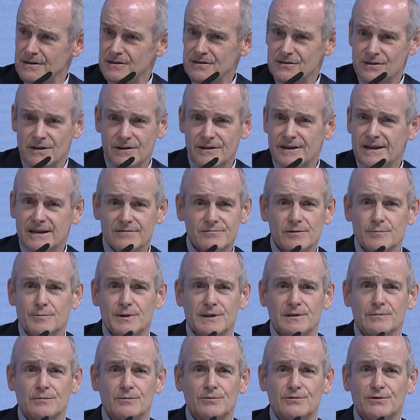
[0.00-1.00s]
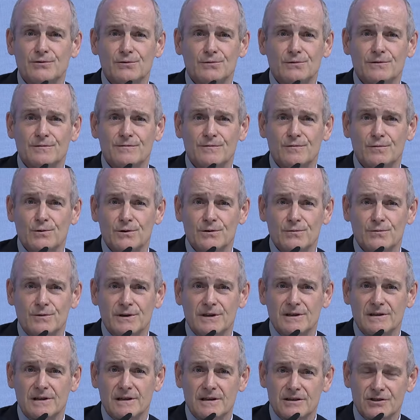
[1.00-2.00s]
so I'll never be able to afford
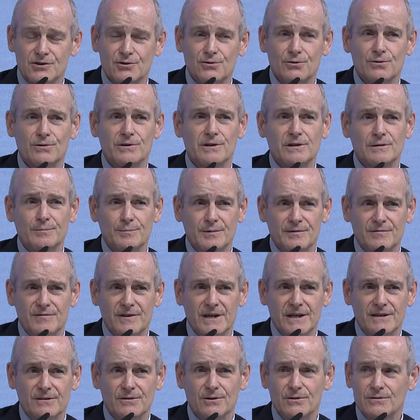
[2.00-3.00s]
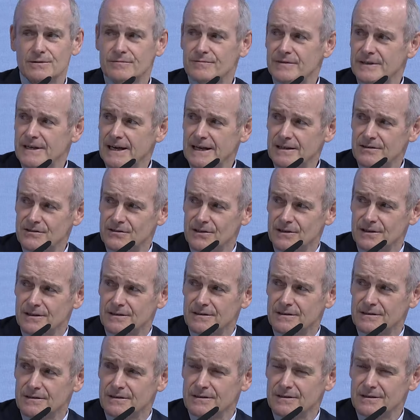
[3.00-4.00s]
one unless you're going to provide all the financing.
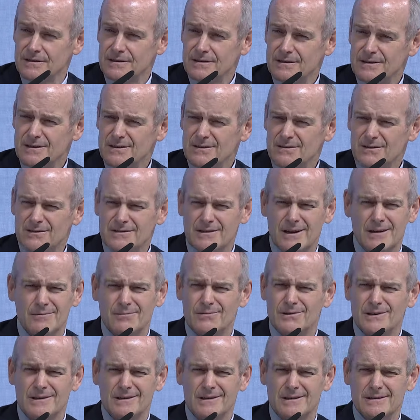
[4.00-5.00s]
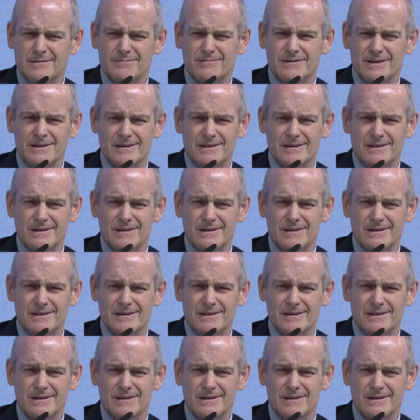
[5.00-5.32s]
So it's not really